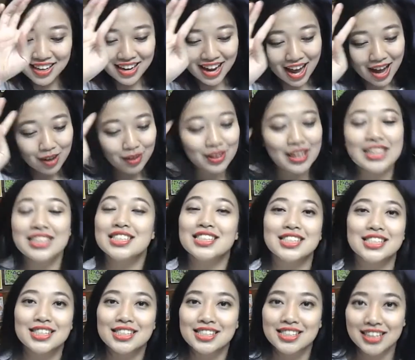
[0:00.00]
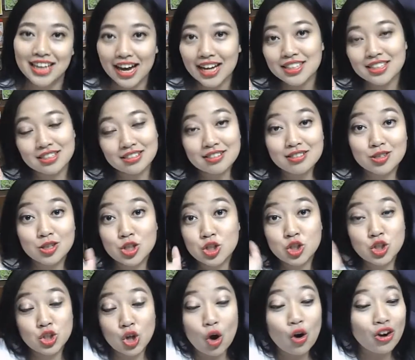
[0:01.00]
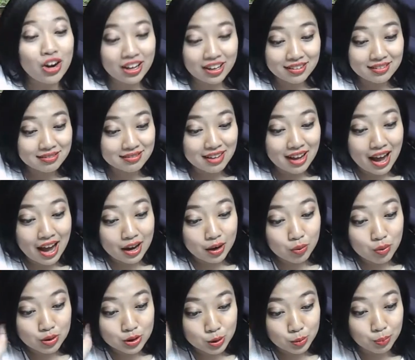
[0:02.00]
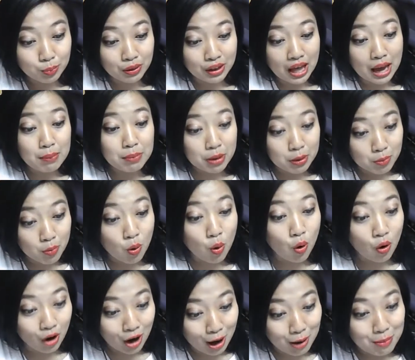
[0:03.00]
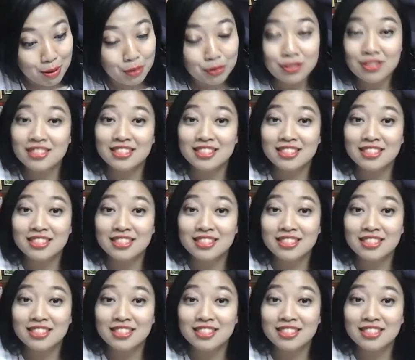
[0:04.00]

Now, let's just get started. I don't want to blabber more about